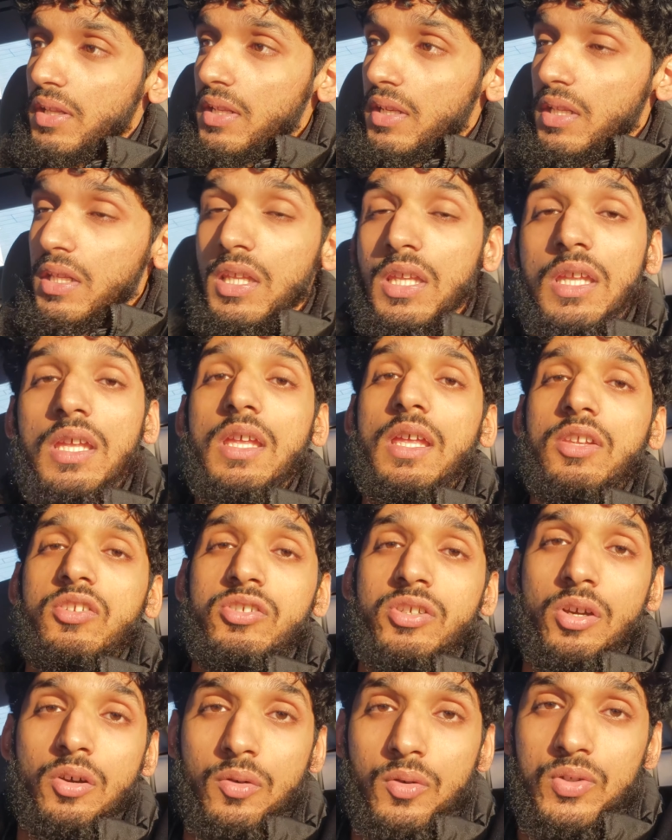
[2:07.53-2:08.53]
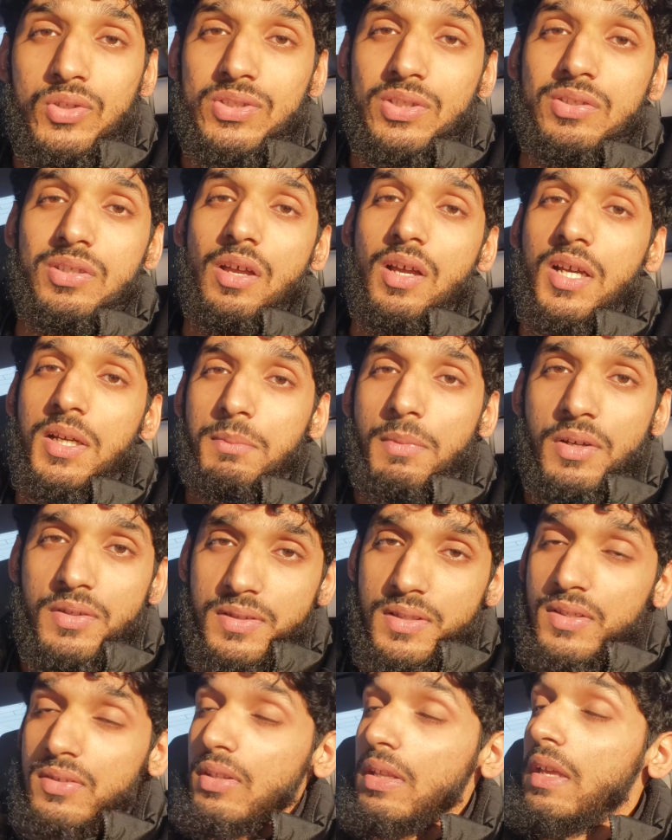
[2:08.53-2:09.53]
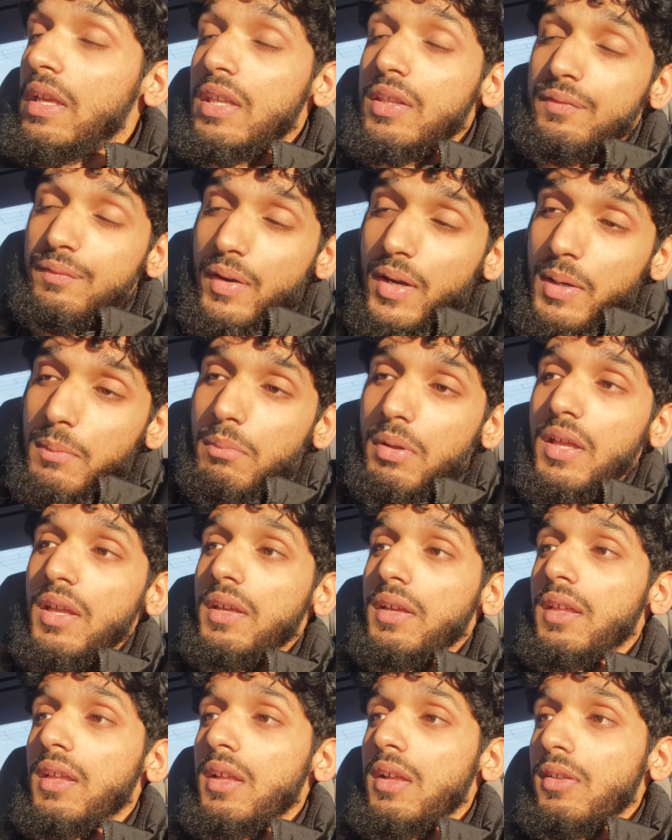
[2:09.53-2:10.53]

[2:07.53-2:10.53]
and he chose to talk about this, it's very big.